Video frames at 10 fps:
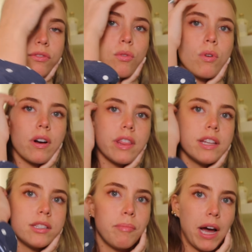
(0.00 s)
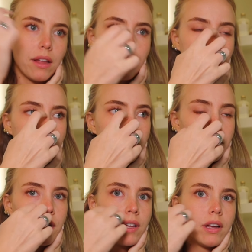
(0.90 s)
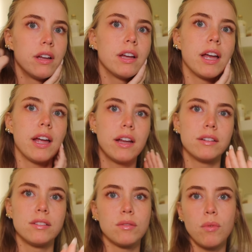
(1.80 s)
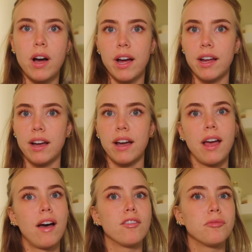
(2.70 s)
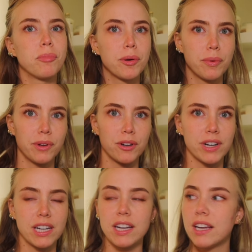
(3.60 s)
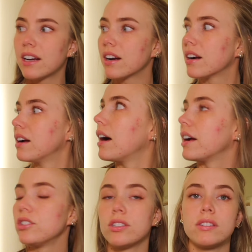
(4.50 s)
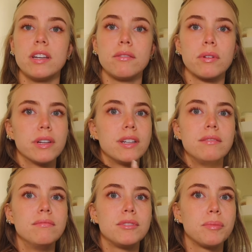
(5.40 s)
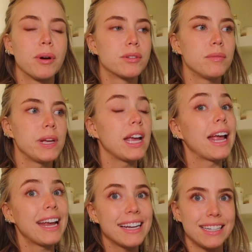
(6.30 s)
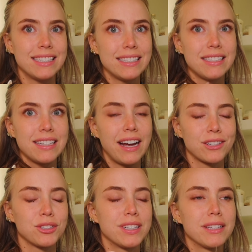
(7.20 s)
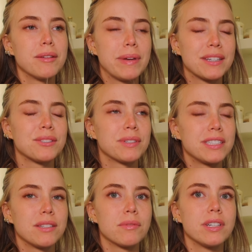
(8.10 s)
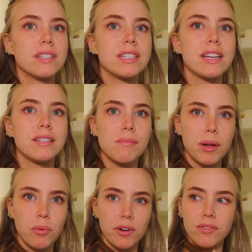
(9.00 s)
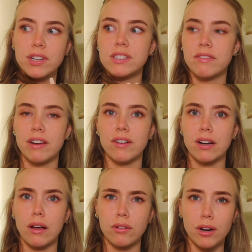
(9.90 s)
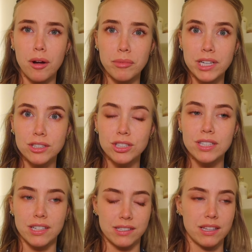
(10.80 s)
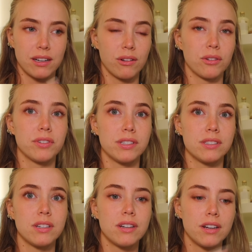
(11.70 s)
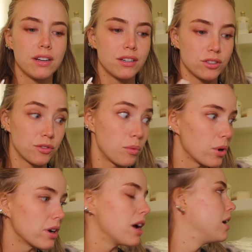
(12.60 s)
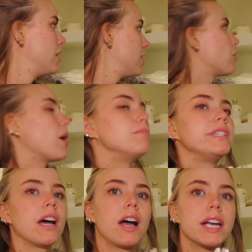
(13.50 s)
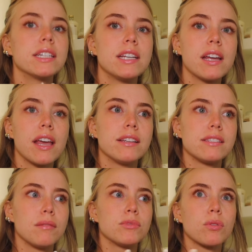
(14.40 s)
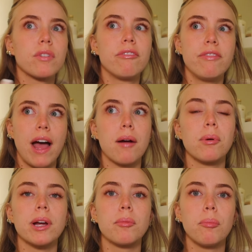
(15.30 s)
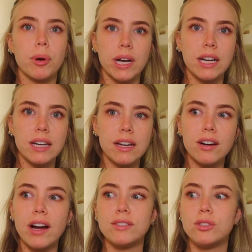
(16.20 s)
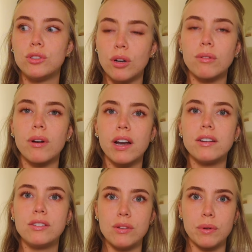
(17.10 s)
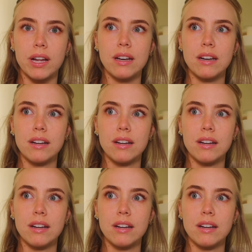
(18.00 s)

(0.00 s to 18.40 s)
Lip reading: for this bathroom and why I have purple and green in here. It really spoke to me, and actually the biggest reason was it's my boyfriend's favorite color combination. That's the color of his surfboard. So I'm dying to get some sort of fabric print in here. I just don't know how to do it.